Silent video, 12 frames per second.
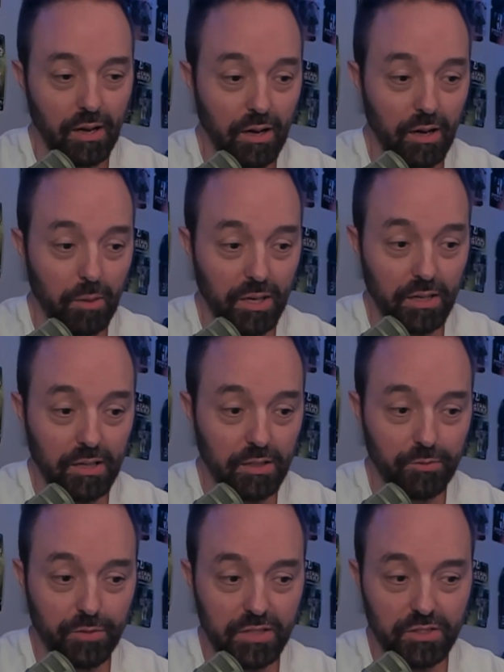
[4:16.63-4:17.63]
Um, I got a
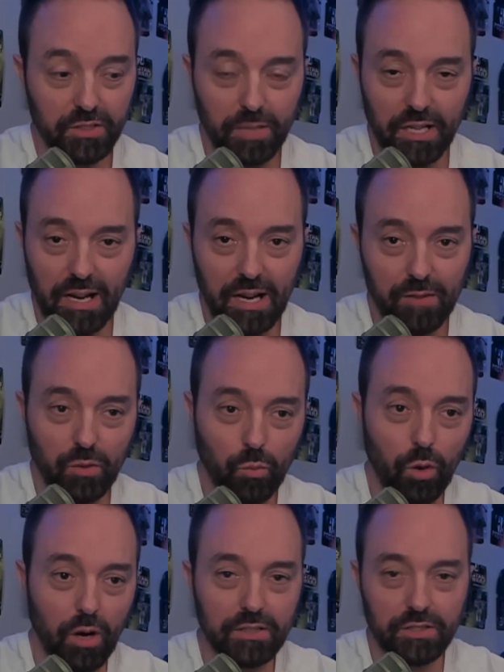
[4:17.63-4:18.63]
confession to make. I haven't
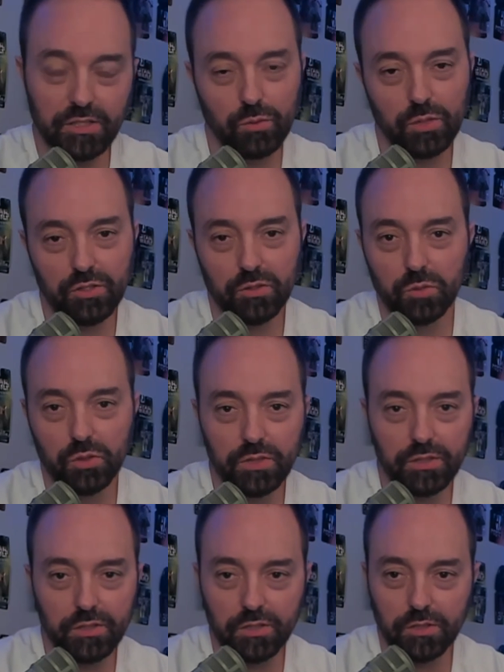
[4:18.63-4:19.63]
watched the original movie
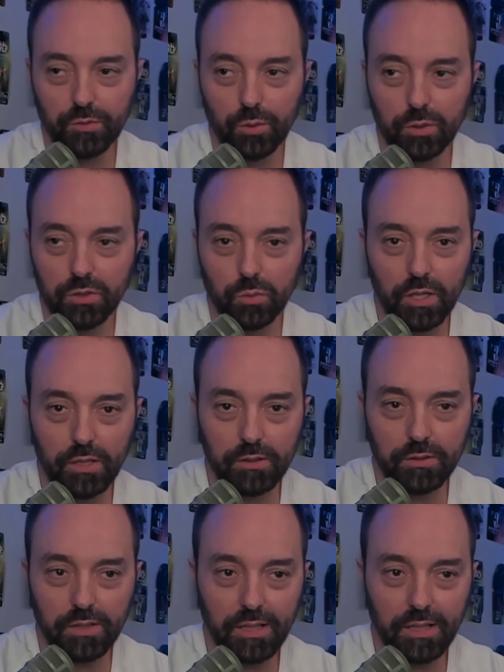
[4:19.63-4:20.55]
since The Force Awakens.